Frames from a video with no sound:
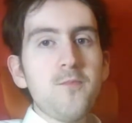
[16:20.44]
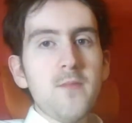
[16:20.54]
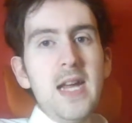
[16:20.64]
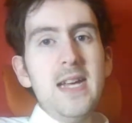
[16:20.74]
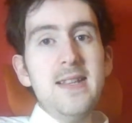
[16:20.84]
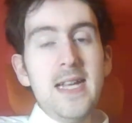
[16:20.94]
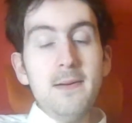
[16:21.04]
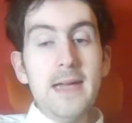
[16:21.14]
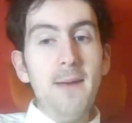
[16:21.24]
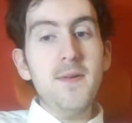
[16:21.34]
He's
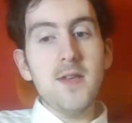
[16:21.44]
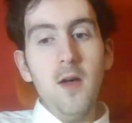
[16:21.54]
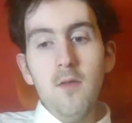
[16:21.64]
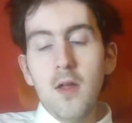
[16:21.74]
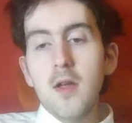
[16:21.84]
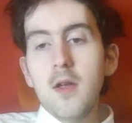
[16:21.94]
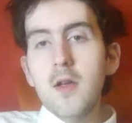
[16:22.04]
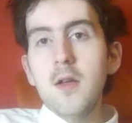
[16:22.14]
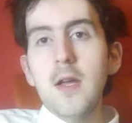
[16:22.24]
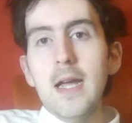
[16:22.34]
Team Capital.
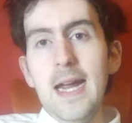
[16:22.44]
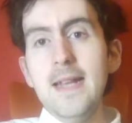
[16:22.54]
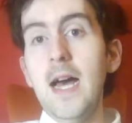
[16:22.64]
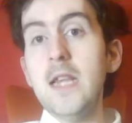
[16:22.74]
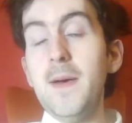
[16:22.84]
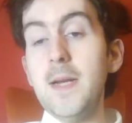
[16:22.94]
He knows where